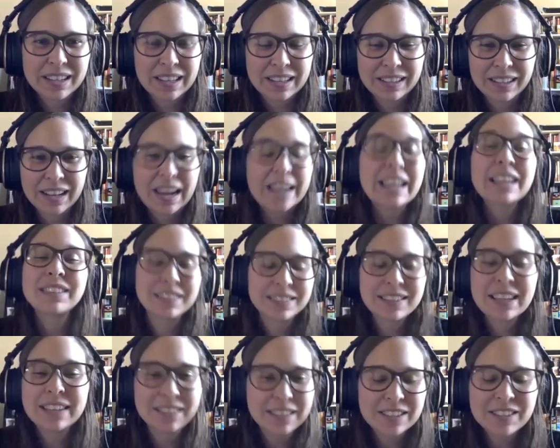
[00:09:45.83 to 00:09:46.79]
And I guess
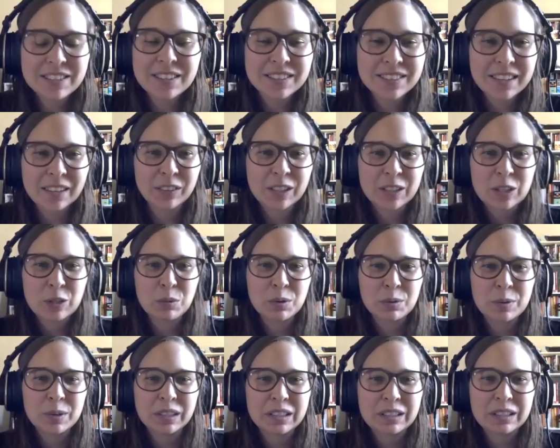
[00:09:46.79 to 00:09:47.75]
it does sound like you were
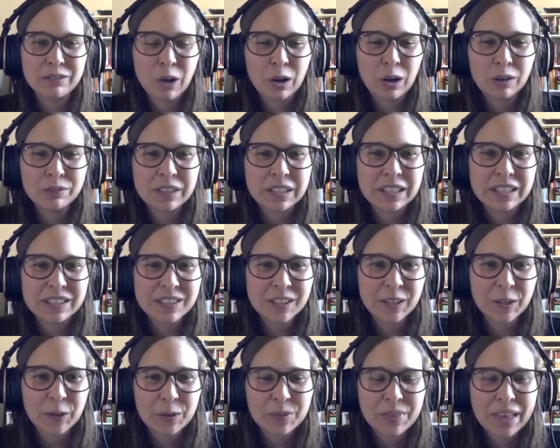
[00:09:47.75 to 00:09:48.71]
really involved in it
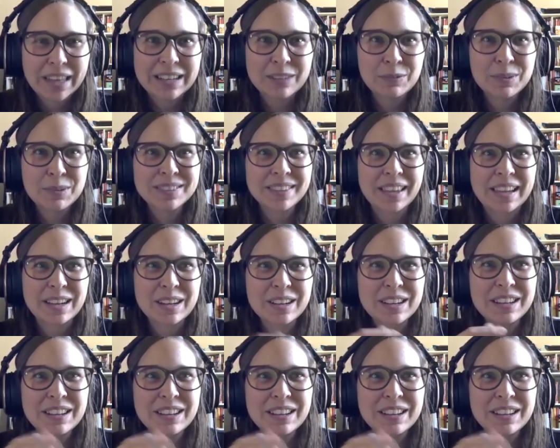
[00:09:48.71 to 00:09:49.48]
too. That it was like,